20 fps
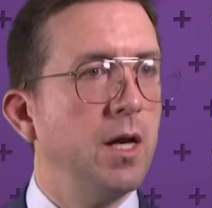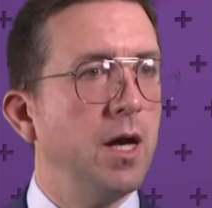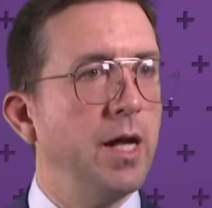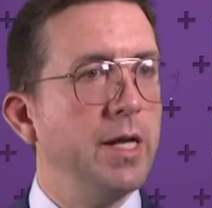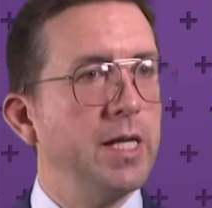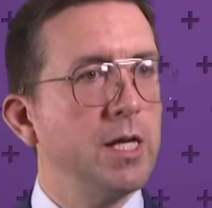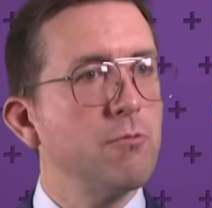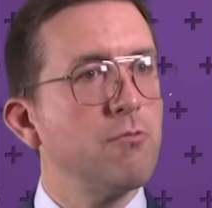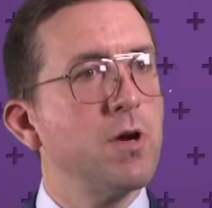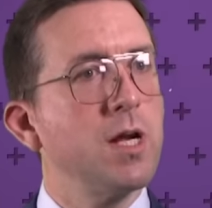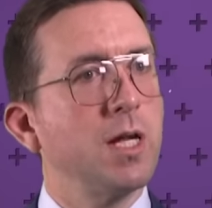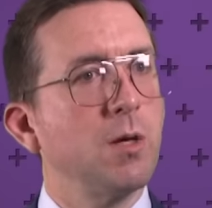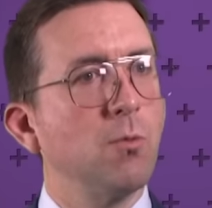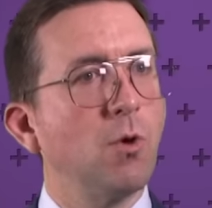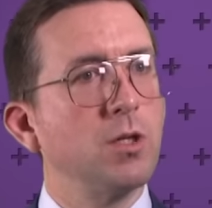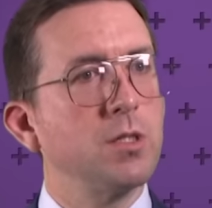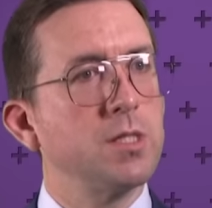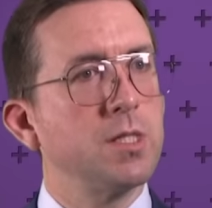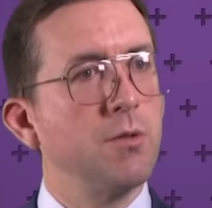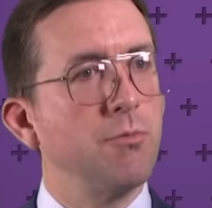And he really
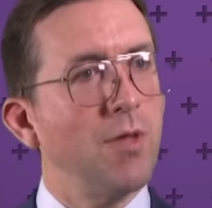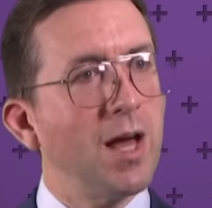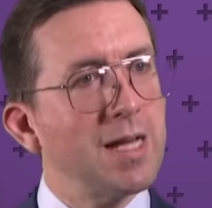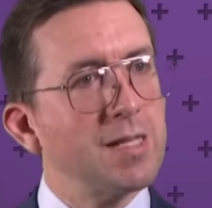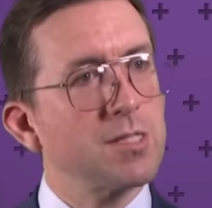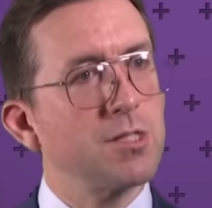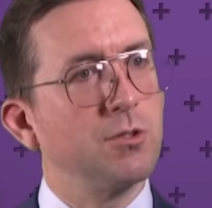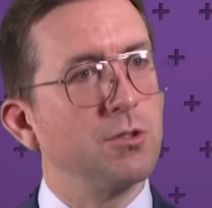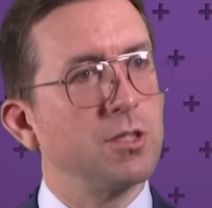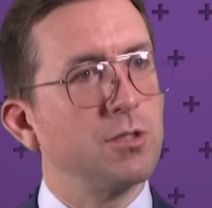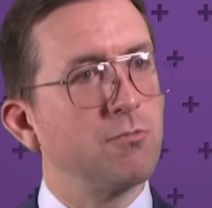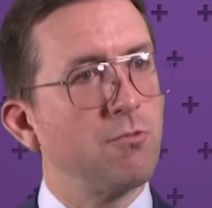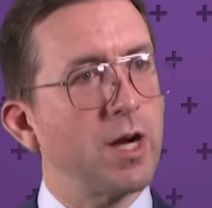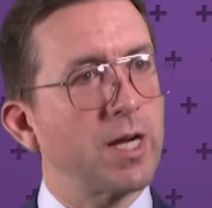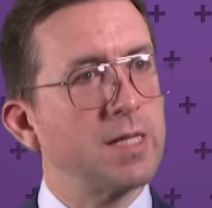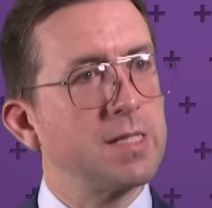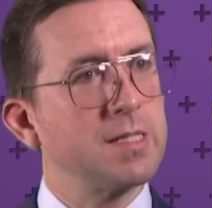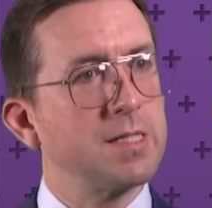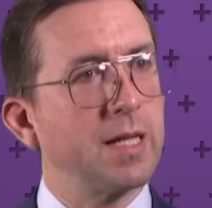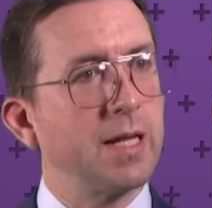wanted that sort of
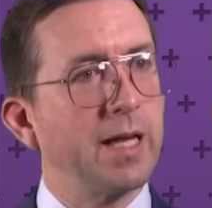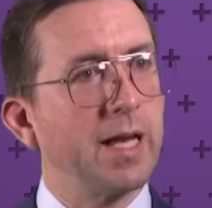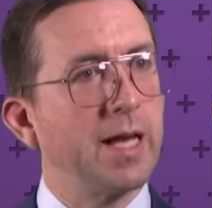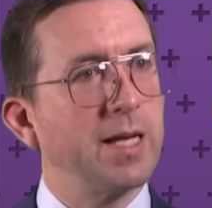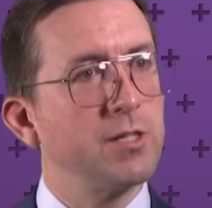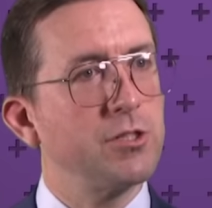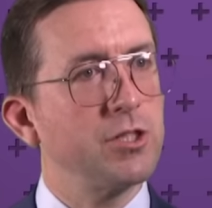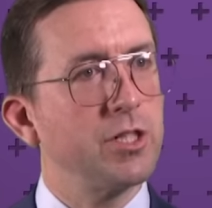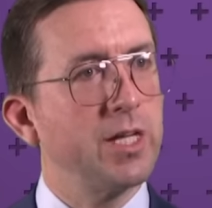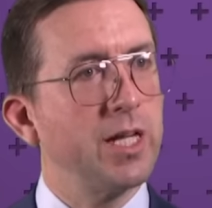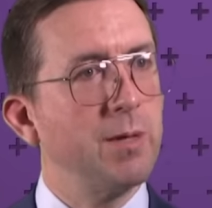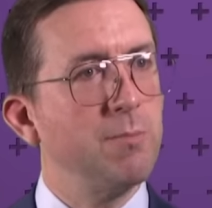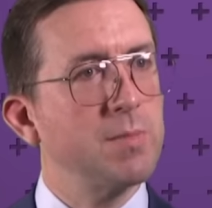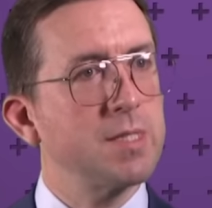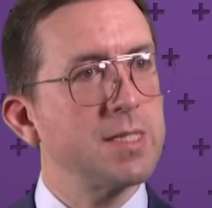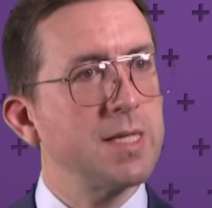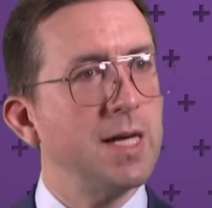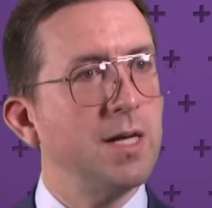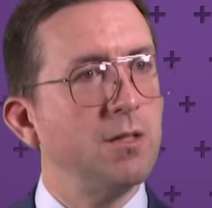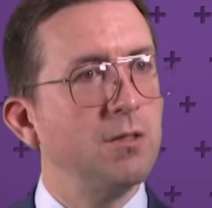reconciliation
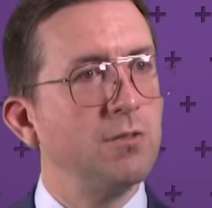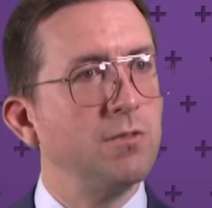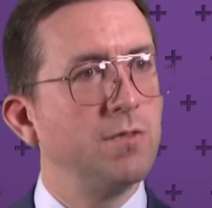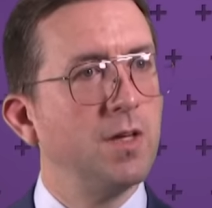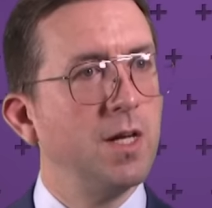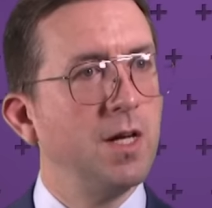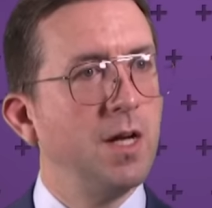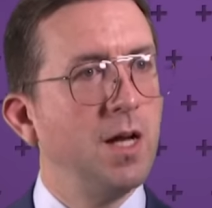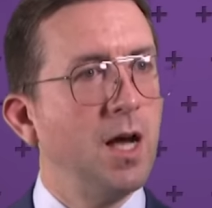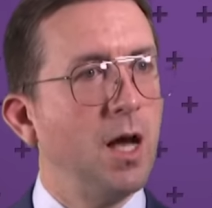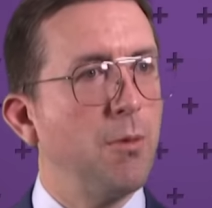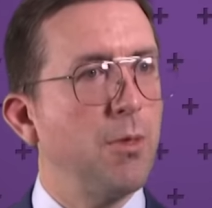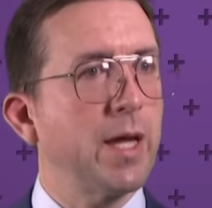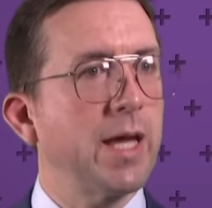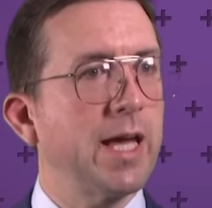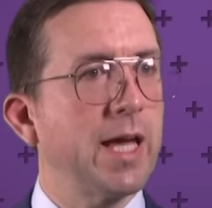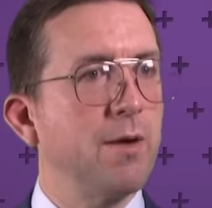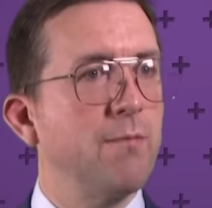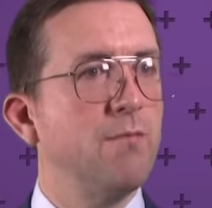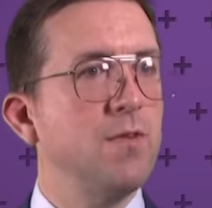himself. I
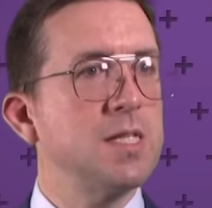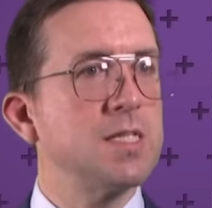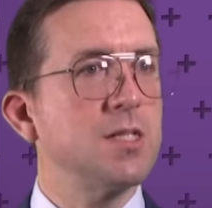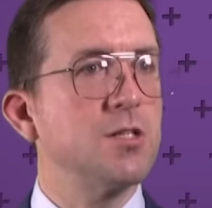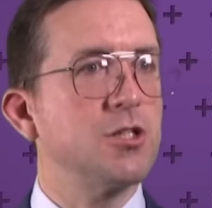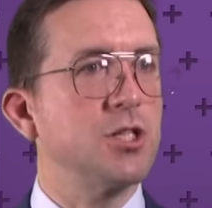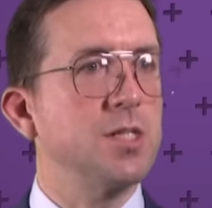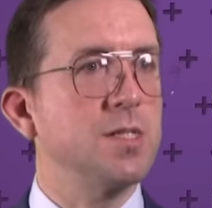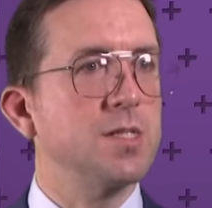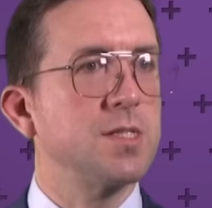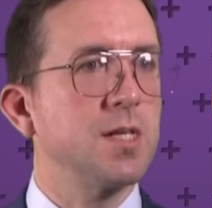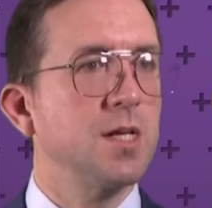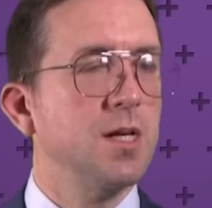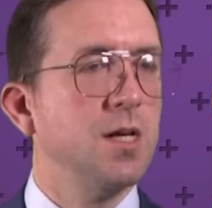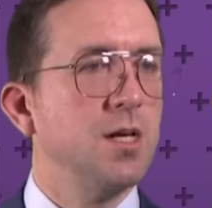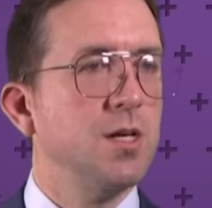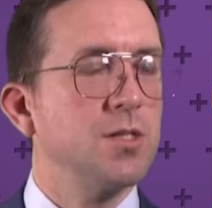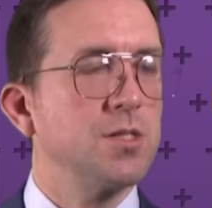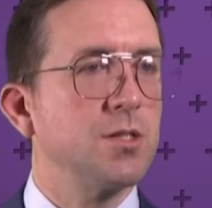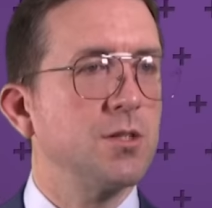think he envisages
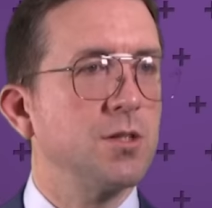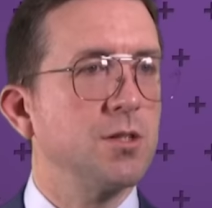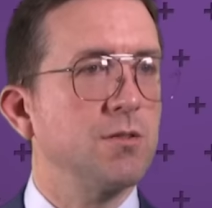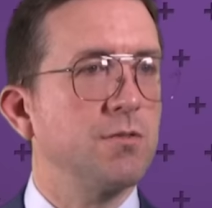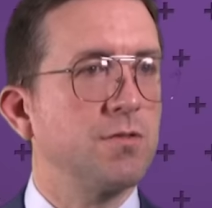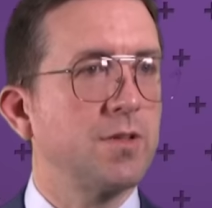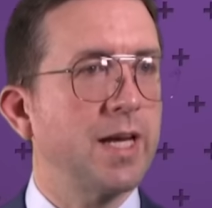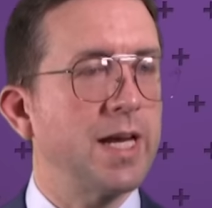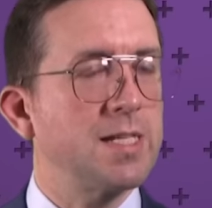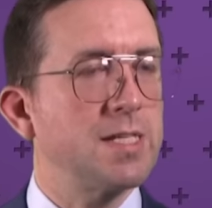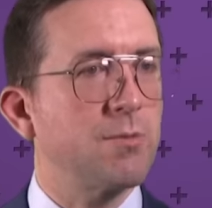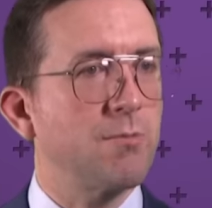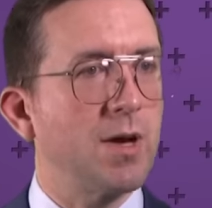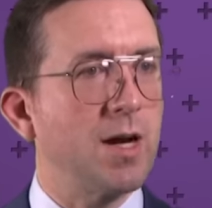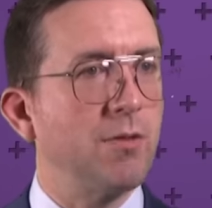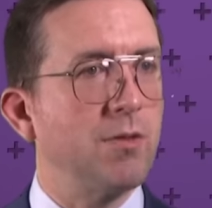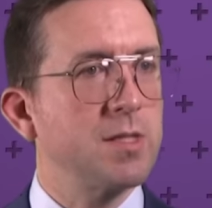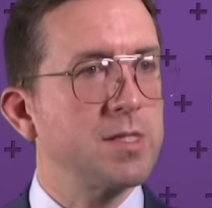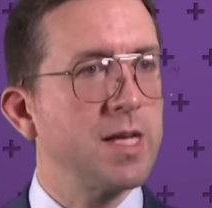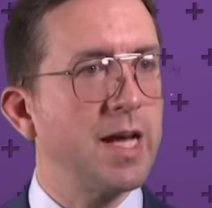sort of getting
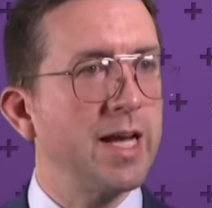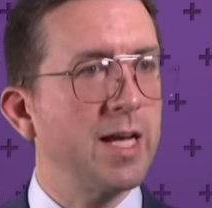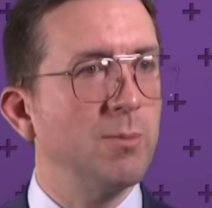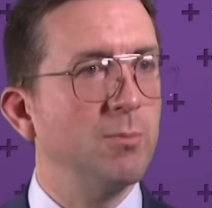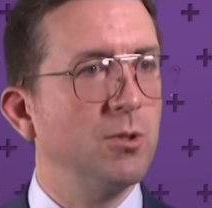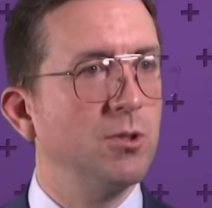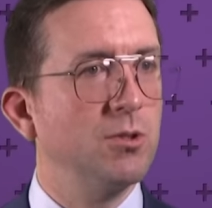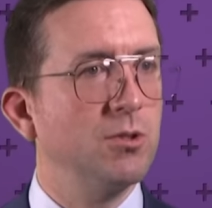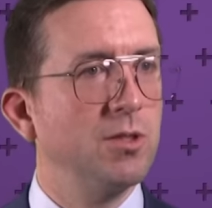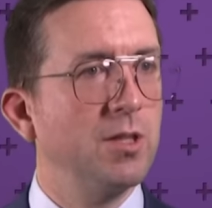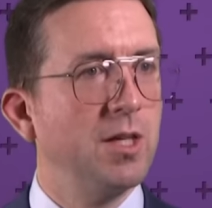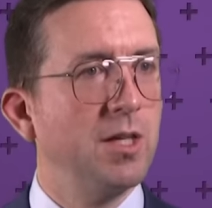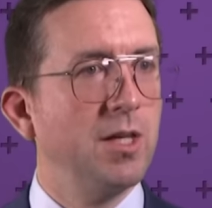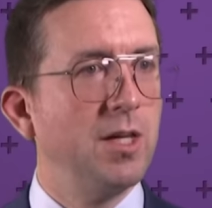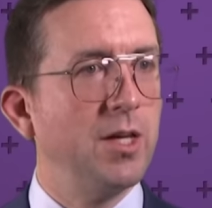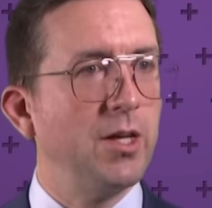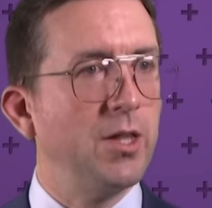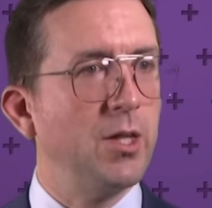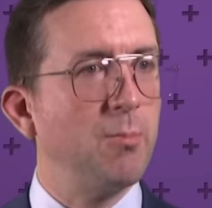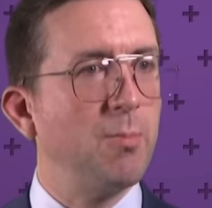around the table
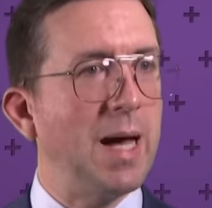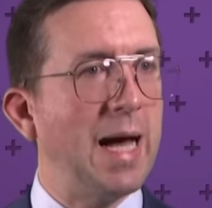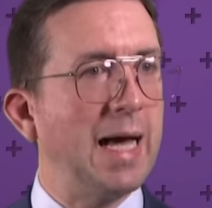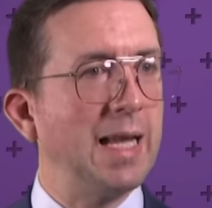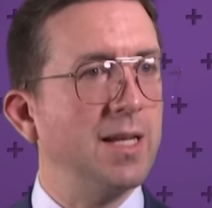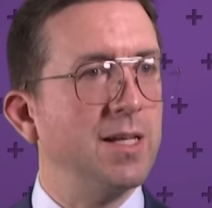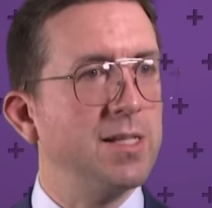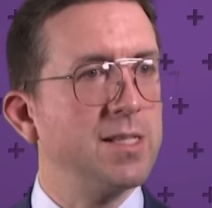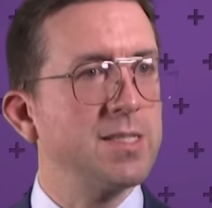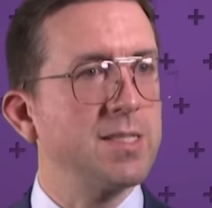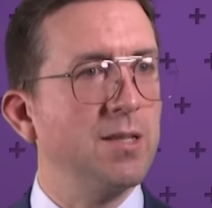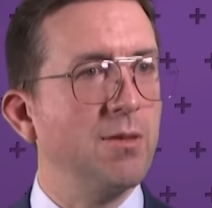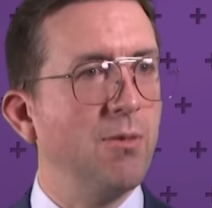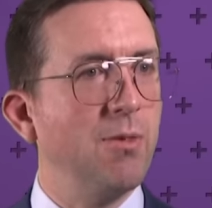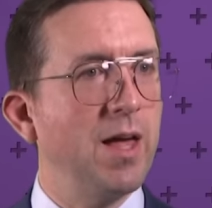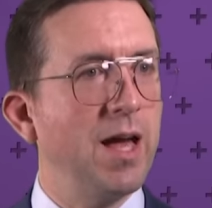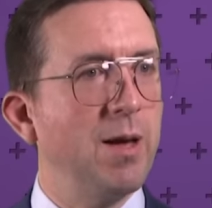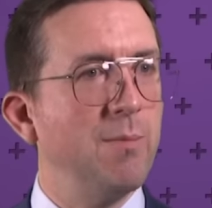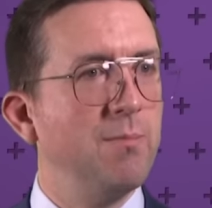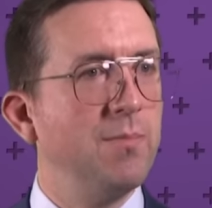at the palace and
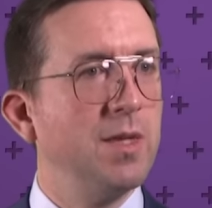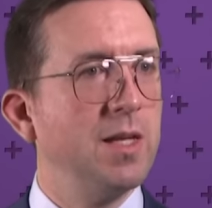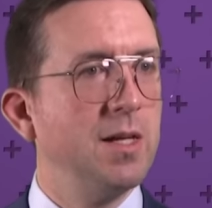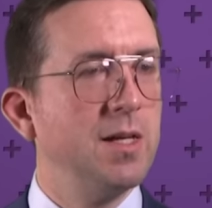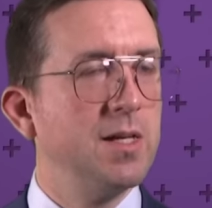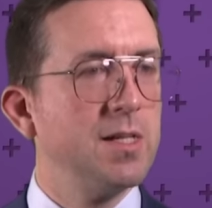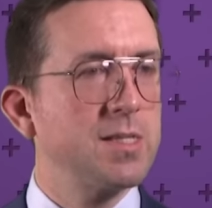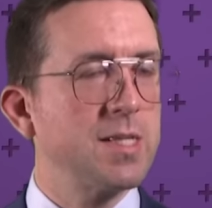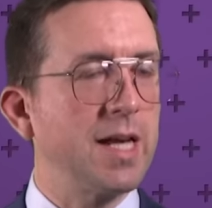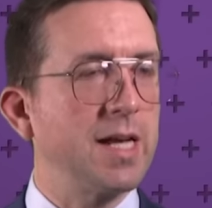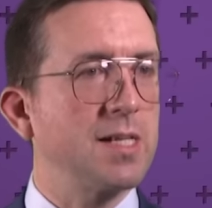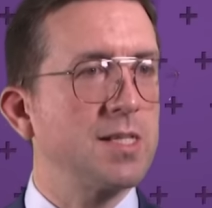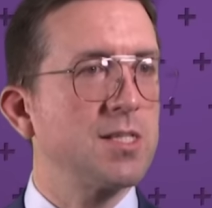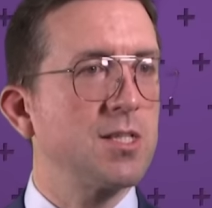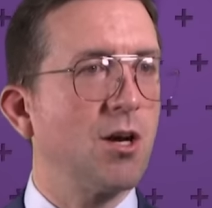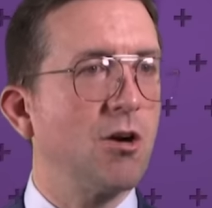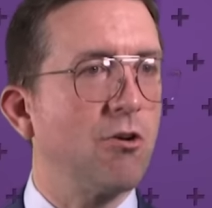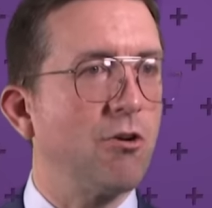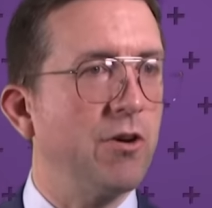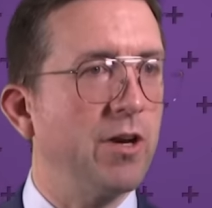them saying
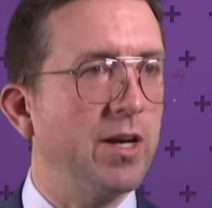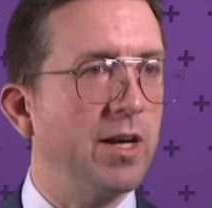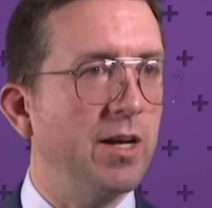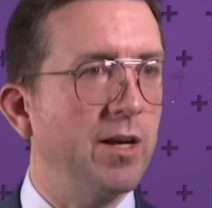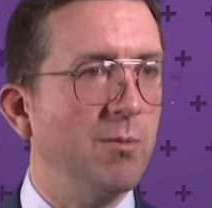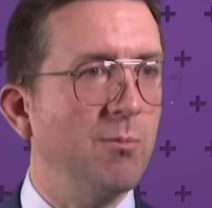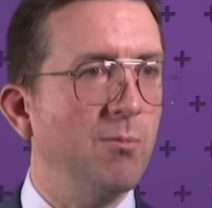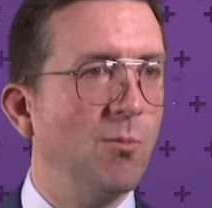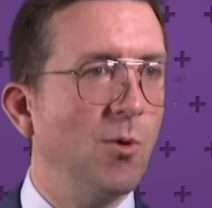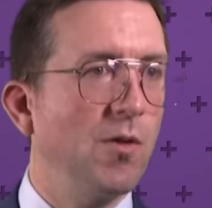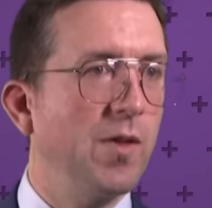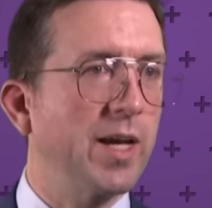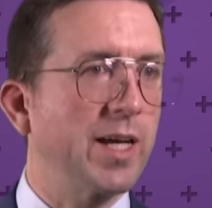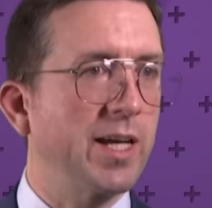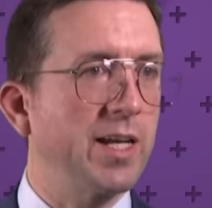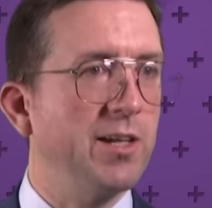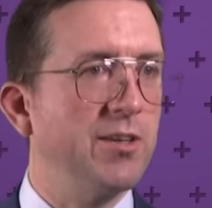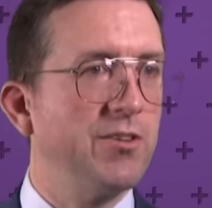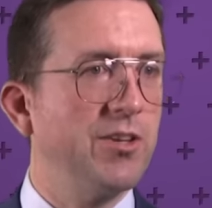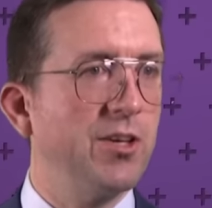sorry and what they're
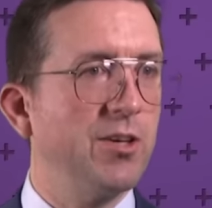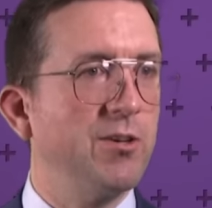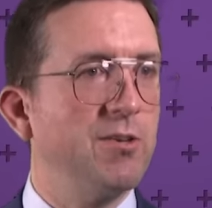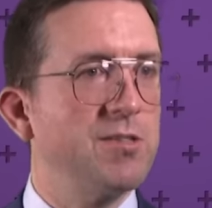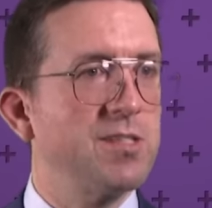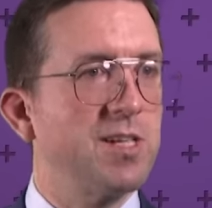going to do